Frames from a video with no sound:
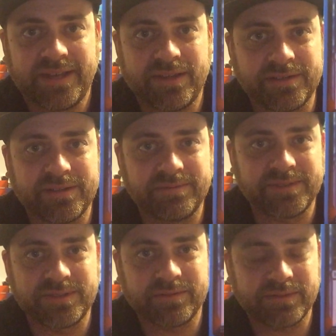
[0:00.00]
other
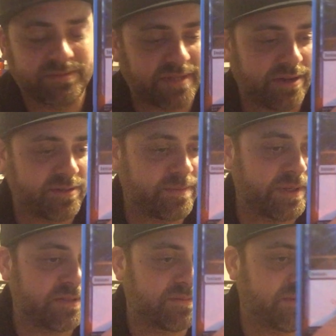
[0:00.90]
counter
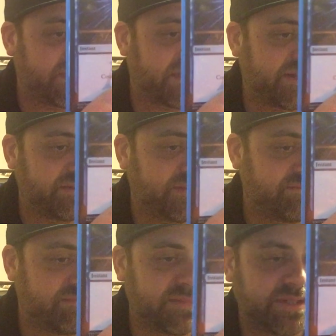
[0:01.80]
spells, but I
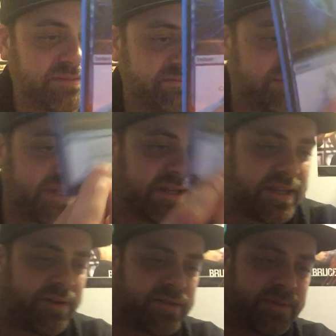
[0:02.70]
only, you know, I got
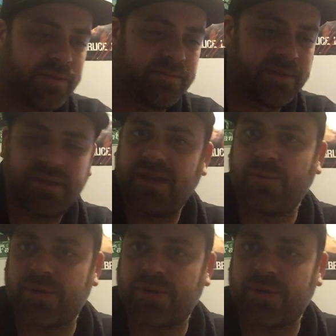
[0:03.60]
counter spell. It